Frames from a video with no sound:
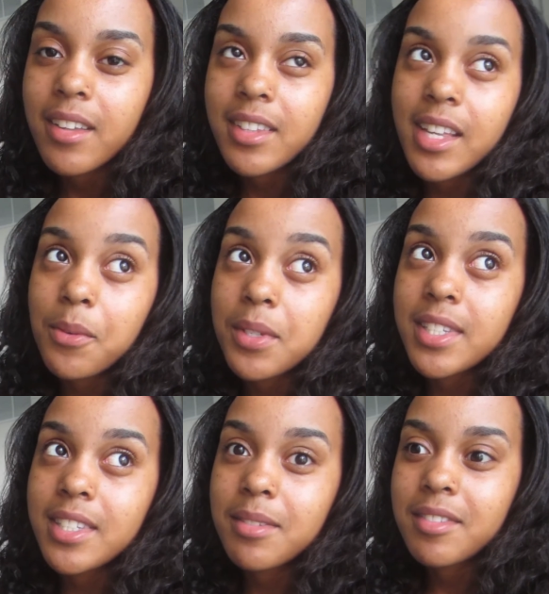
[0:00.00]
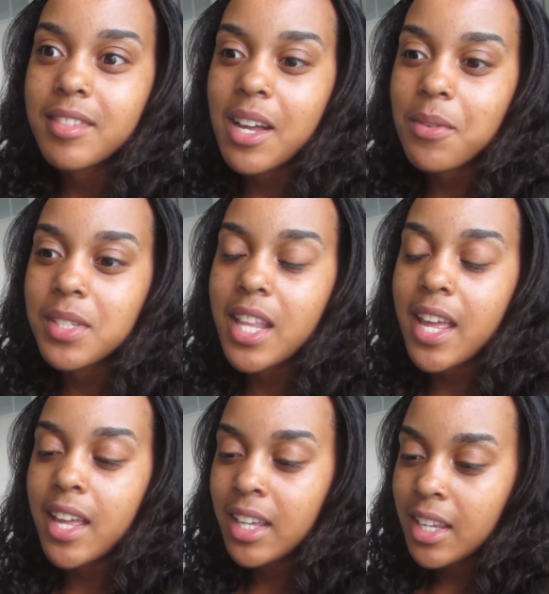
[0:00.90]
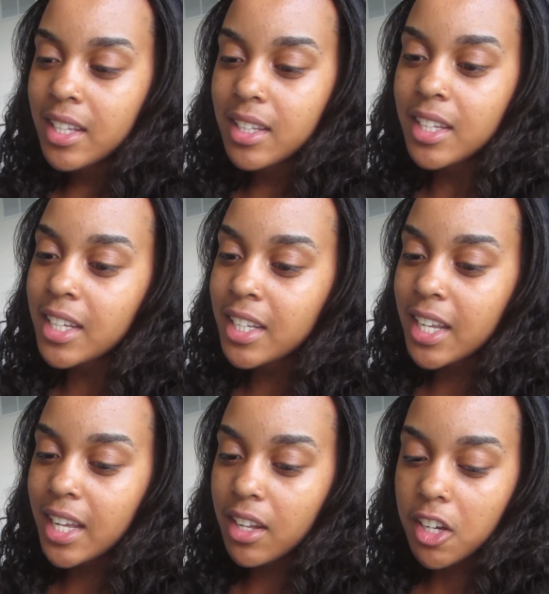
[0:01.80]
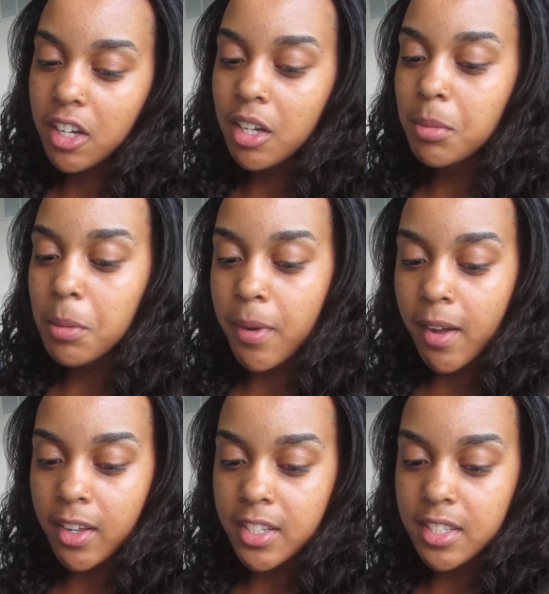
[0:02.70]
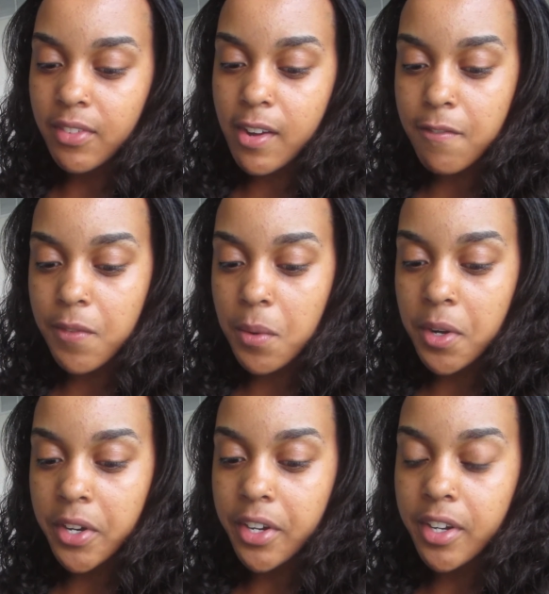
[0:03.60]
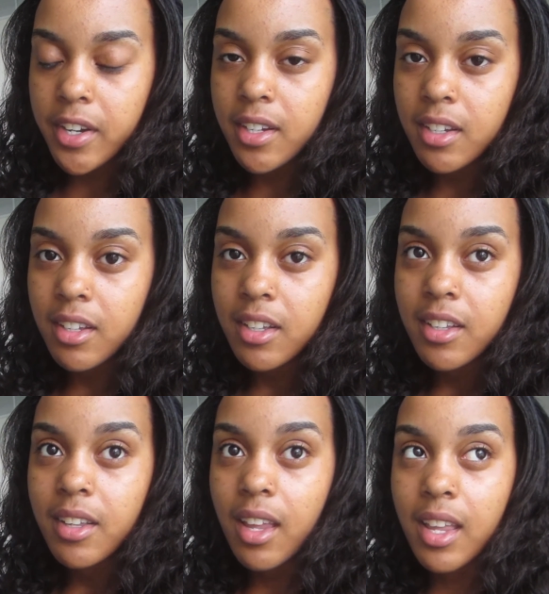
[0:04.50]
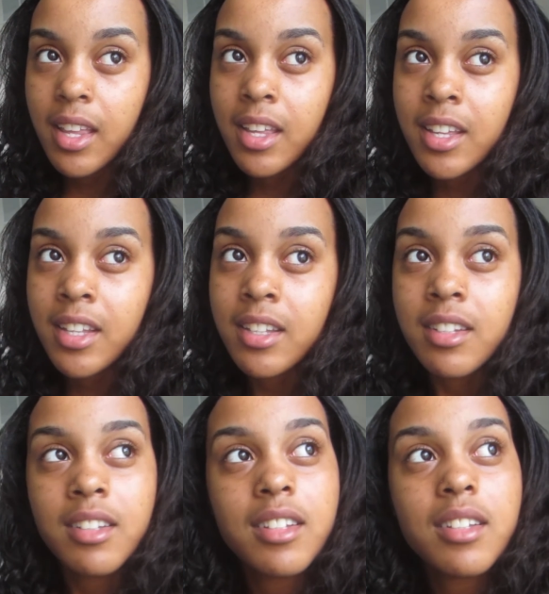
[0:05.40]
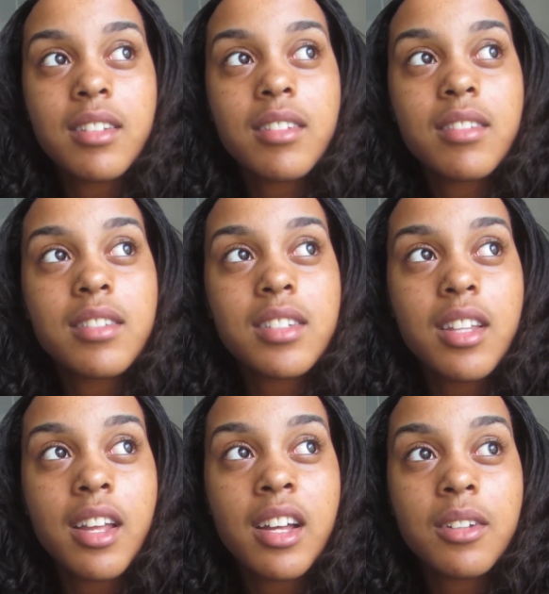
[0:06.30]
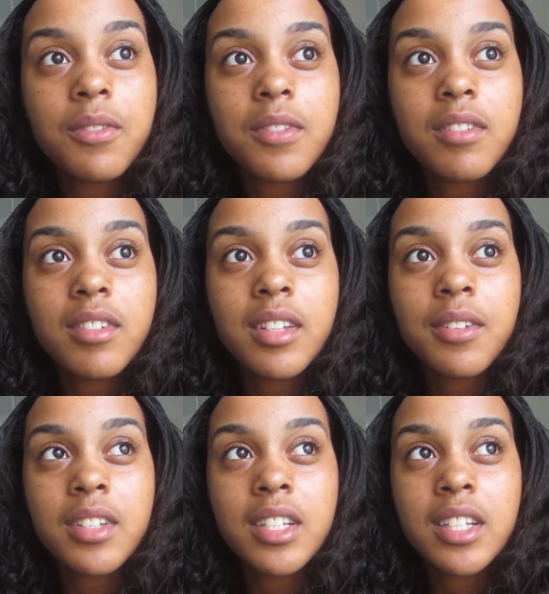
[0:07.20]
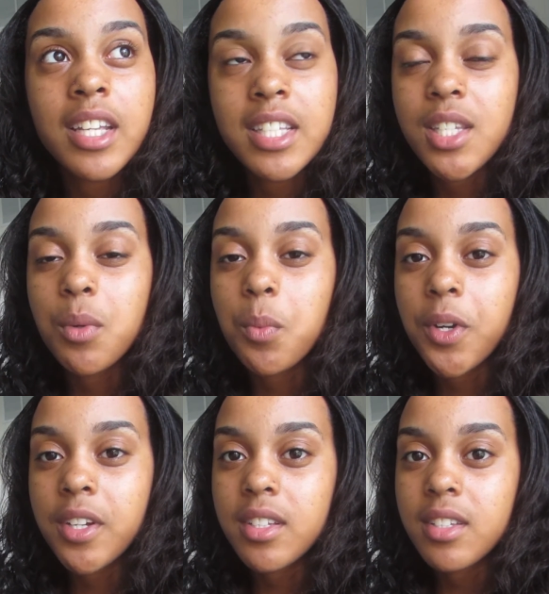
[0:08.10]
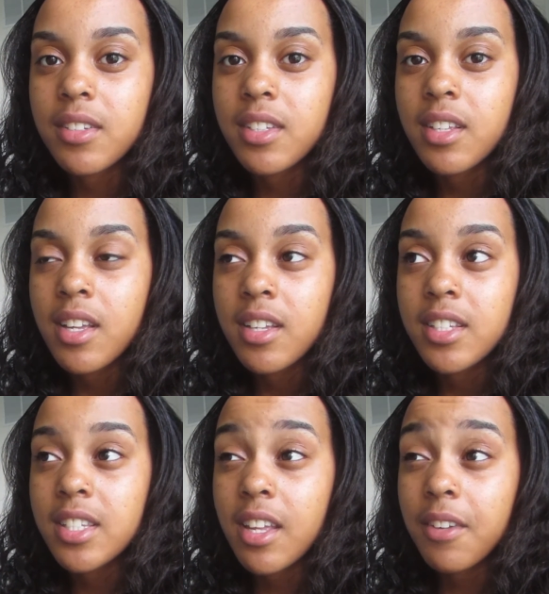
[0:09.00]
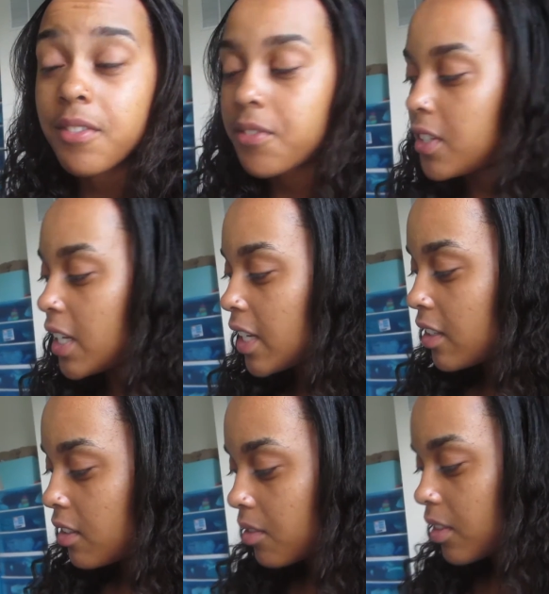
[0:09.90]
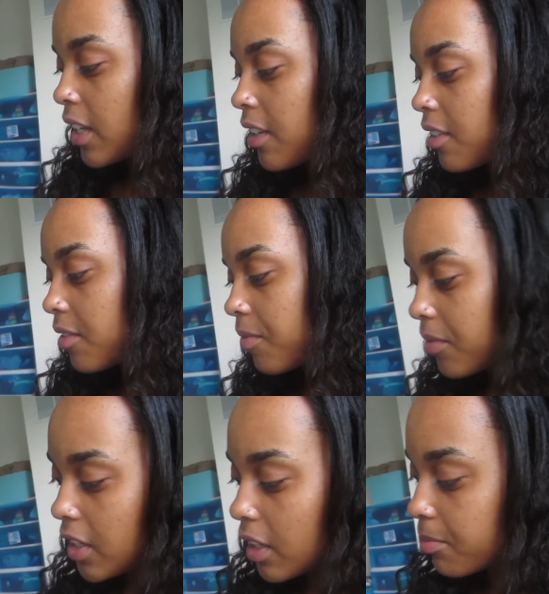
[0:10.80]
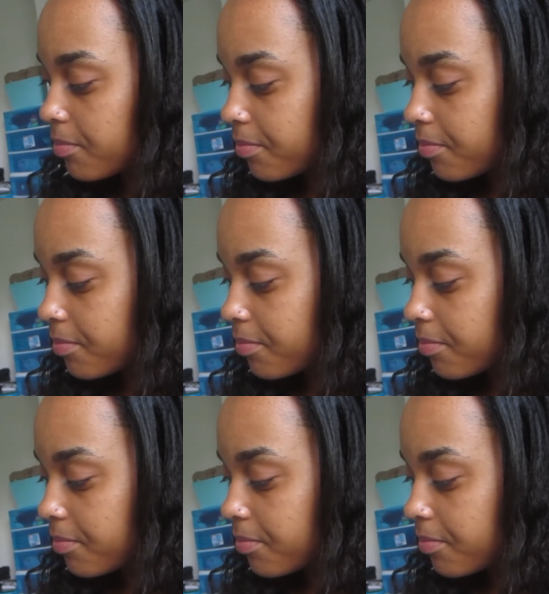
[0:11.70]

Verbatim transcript: that was that was that. Then I had to call my boss around four and stuff and get some work stuff done. Like, you know.